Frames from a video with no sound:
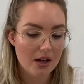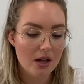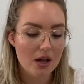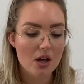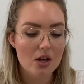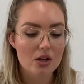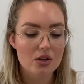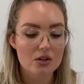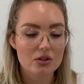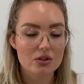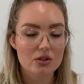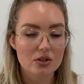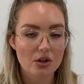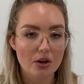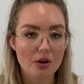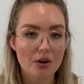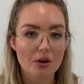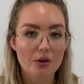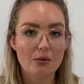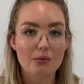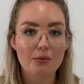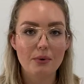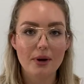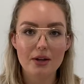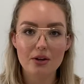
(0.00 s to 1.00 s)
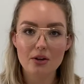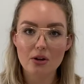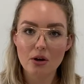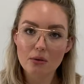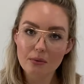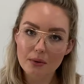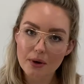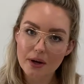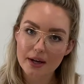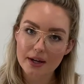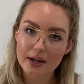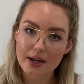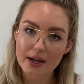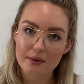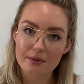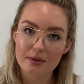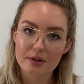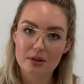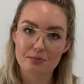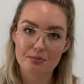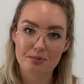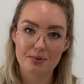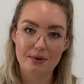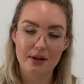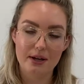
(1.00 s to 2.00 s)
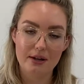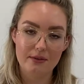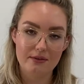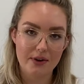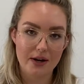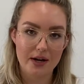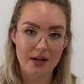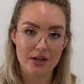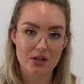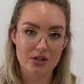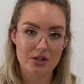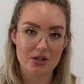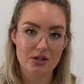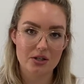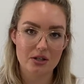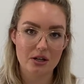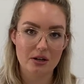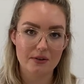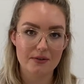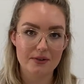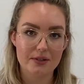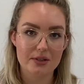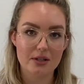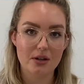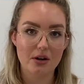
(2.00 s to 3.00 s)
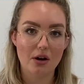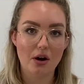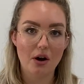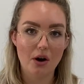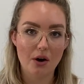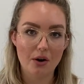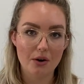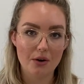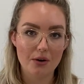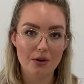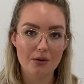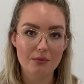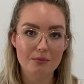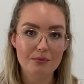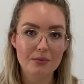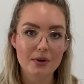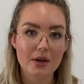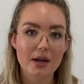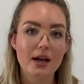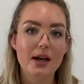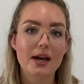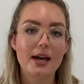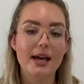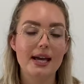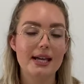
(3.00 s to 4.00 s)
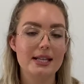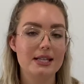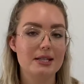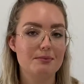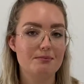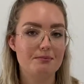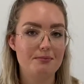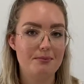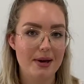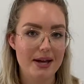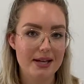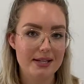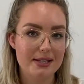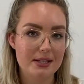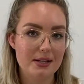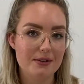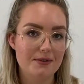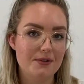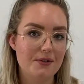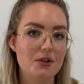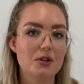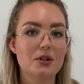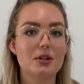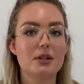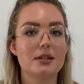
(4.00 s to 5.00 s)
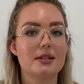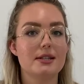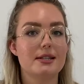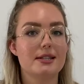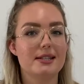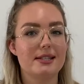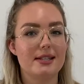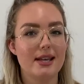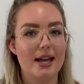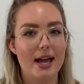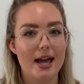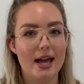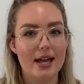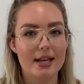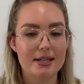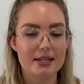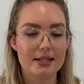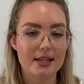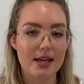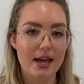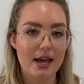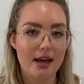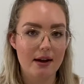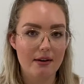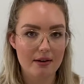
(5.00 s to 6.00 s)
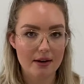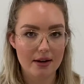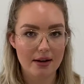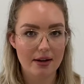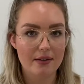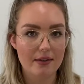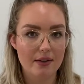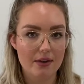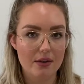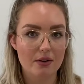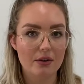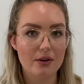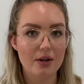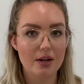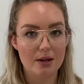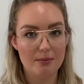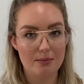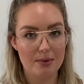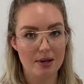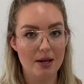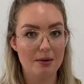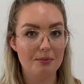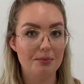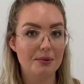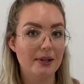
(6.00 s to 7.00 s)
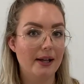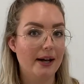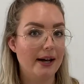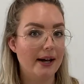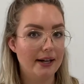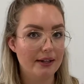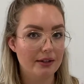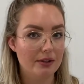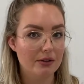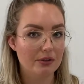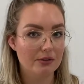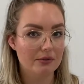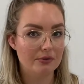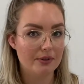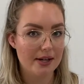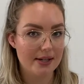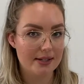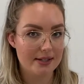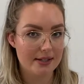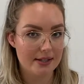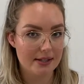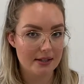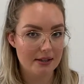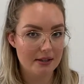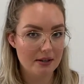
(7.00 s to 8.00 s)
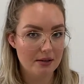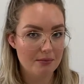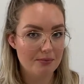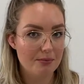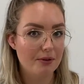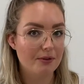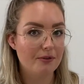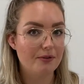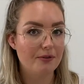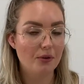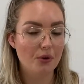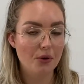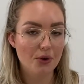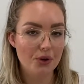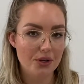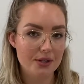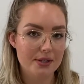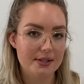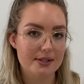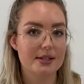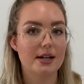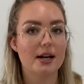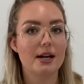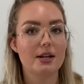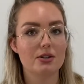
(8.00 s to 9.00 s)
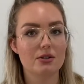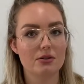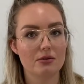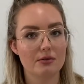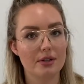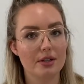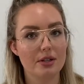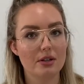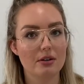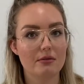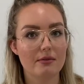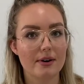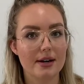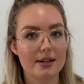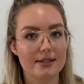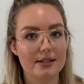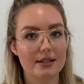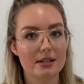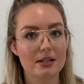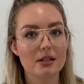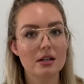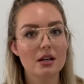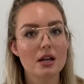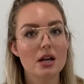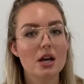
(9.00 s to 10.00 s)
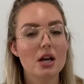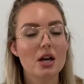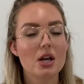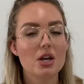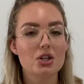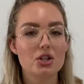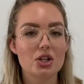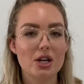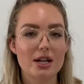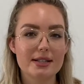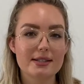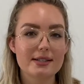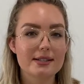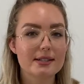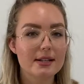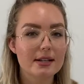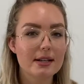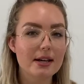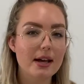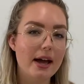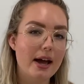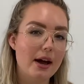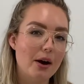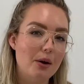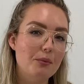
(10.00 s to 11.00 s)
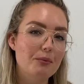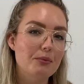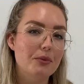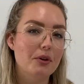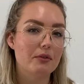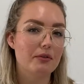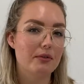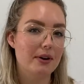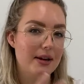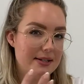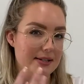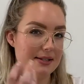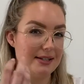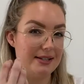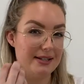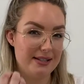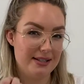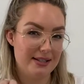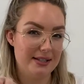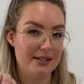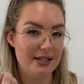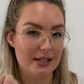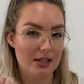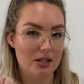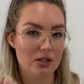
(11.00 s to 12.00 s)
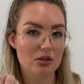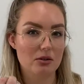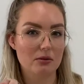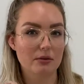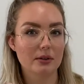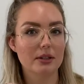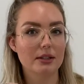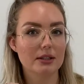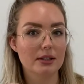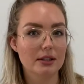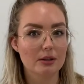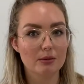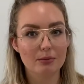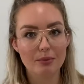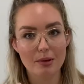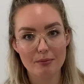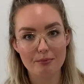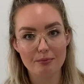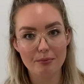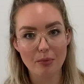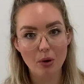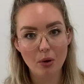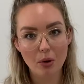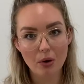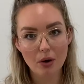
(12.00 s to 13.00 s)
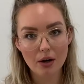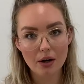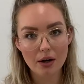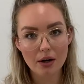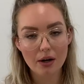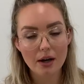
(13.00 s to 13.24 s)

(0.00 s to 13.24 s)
So when you're working with a pre-varnished surface at home, it's best if you can sand the area that you're going to be applying your resin before you start doing your resin, just to help the resin stick to it a little bit more.